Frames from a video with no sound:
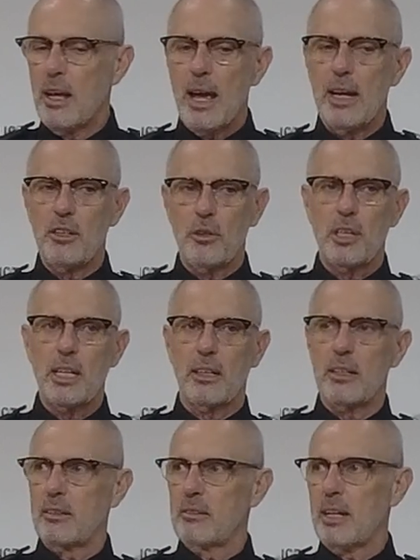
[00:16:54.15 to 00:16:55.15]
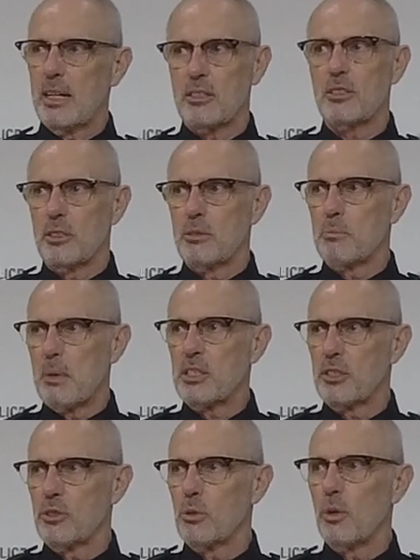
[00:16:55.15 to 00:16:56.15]
and you think that that's
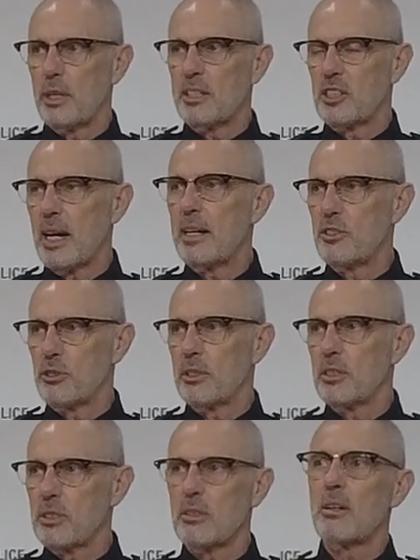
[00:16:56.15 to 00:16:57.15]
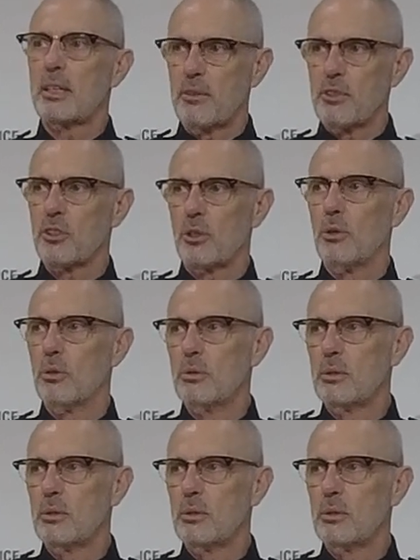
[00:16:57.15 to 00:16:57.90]
suspicious or that's dangerous, give us a call.